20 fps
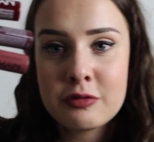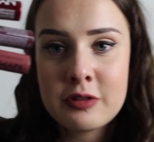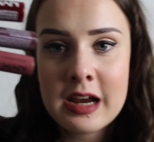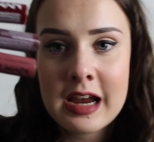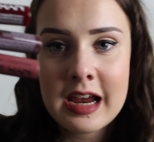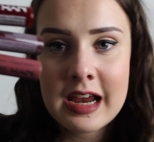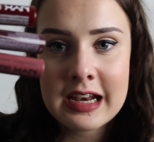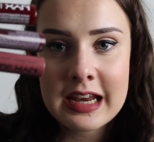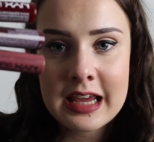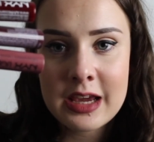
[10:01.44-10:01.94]

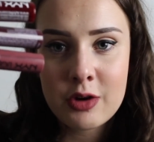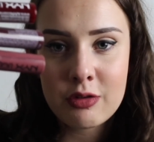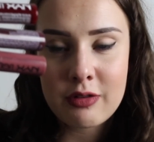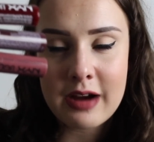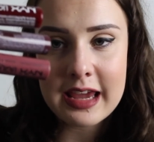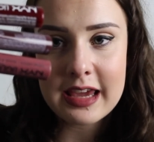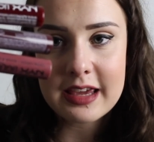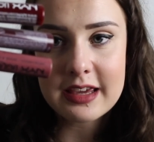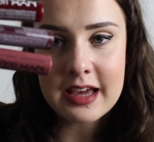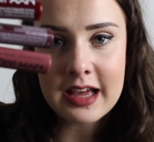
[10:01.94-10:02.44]
really
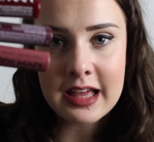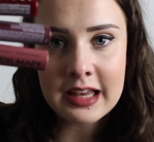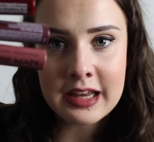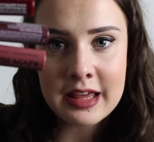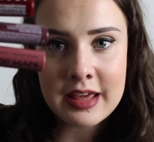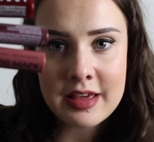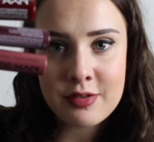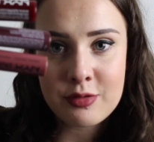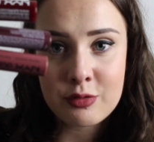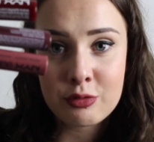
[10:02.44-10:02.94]
great
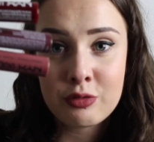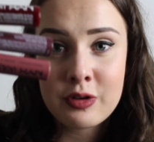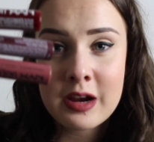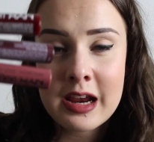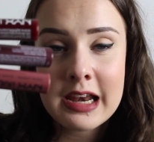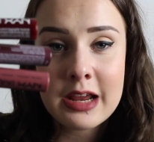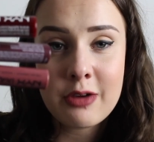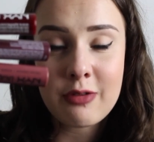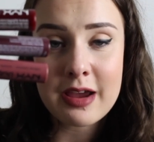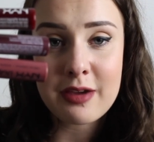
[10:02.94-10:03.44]
colours,
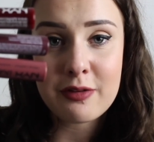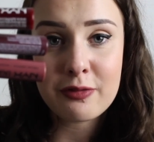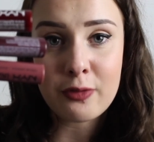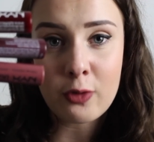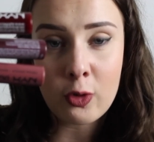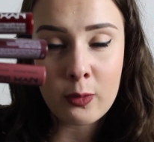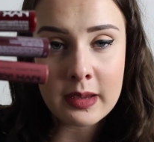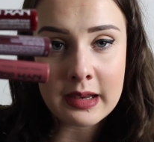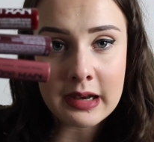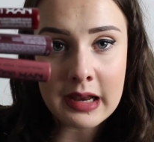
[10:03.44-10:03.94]
really great
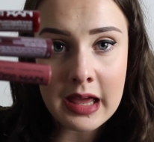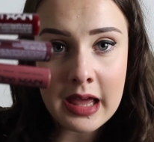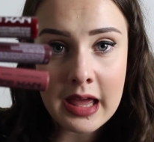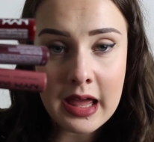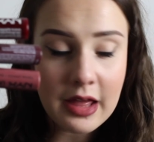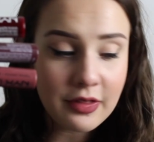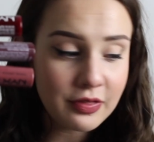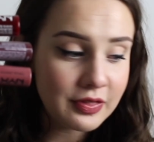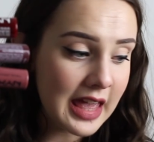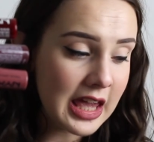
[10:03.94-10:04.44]

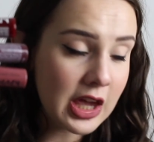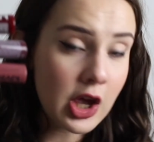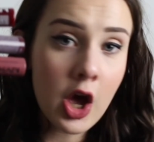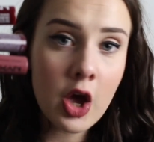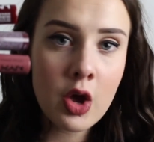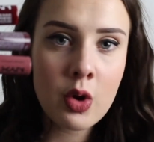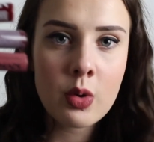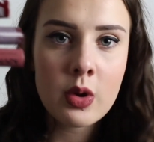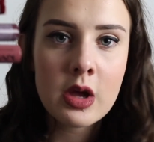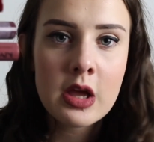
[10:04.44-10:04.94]
formula. They
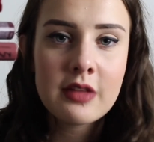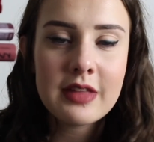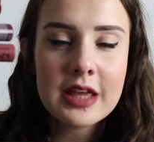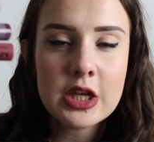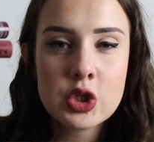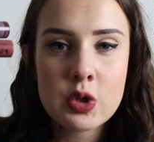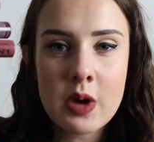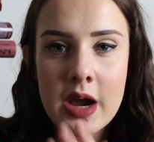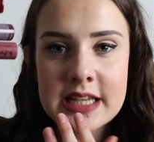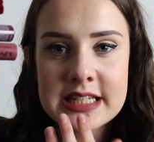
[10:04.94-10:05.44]

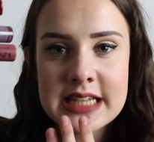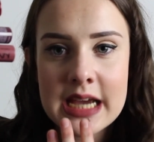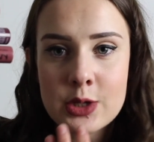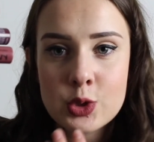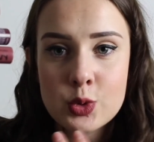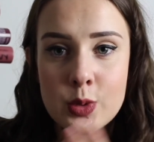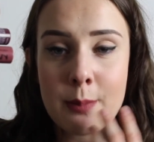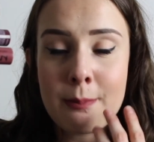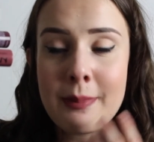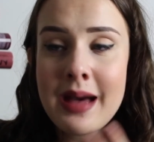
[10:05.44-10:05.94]
dry
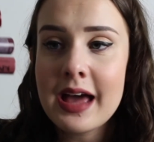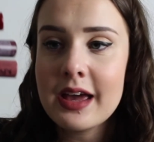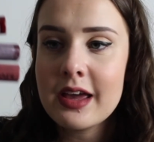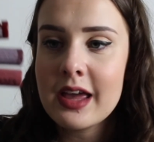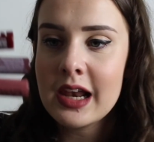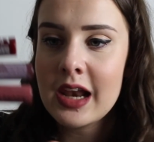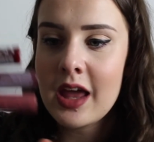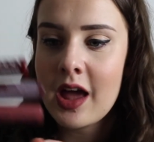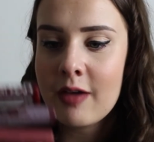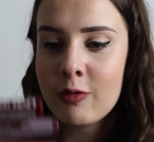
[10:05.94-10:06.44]
down to a matte
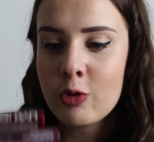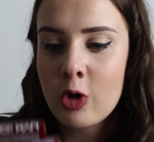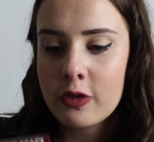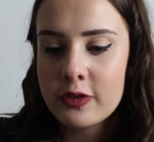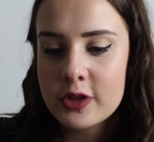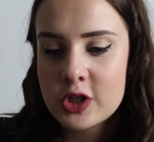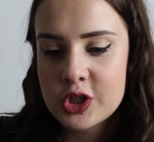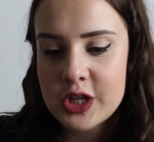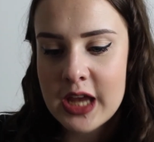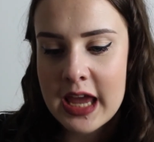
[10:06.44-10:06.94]
colour. I've got
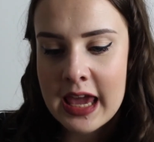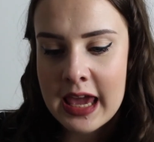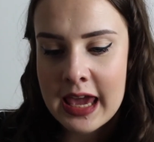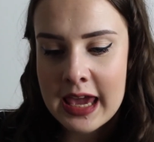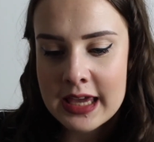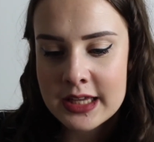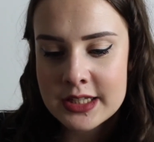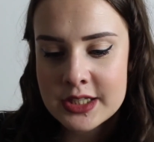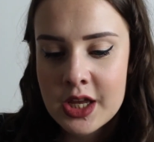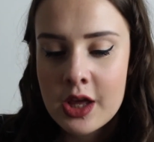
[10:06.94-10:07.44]
the
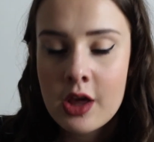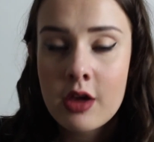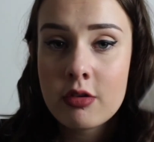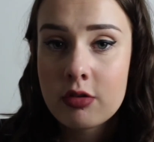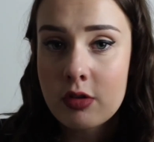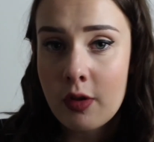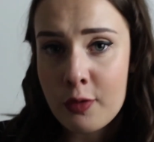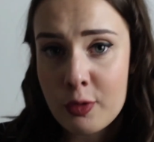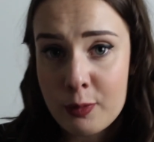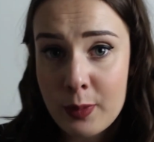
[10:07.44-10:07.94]
shade
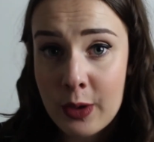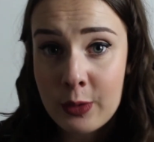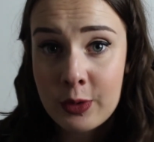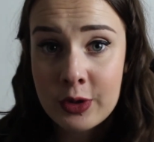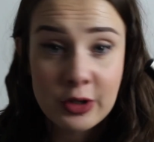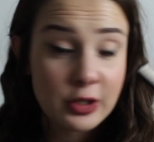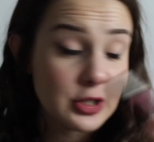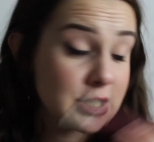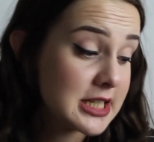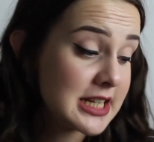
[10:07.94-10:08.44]
soft
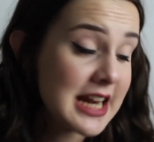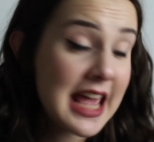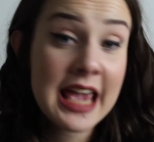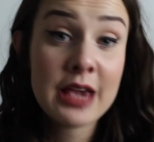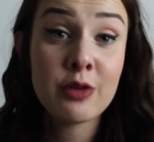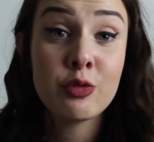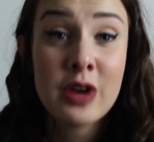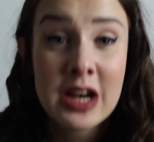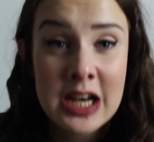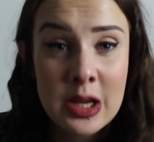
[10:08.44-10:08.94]
spoken on
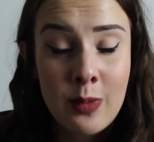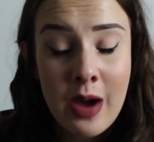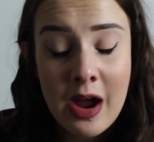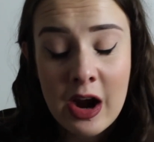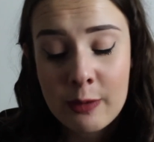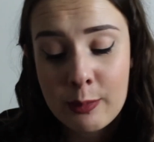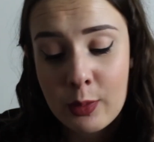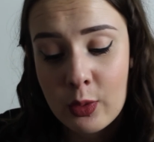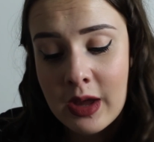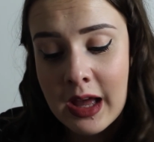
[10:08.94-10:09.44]
today, really
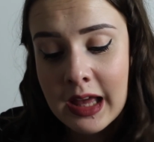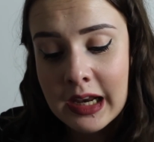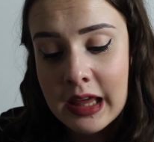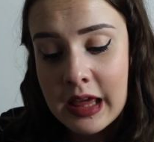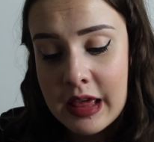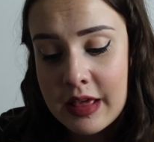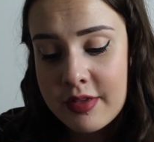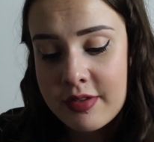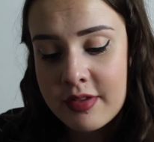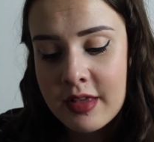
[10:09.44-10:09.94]
wearable
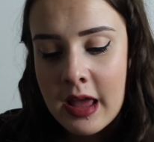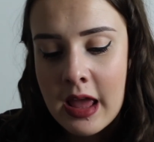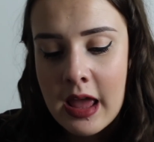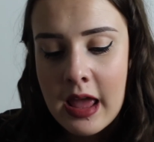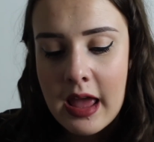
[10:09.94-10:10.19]
colours.